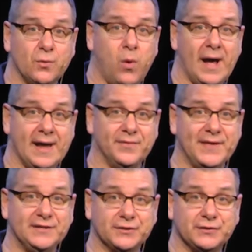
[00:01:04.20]
why
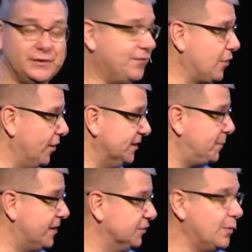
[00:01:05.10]
things are so difficult is
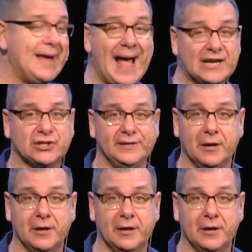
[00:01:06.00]
because we actually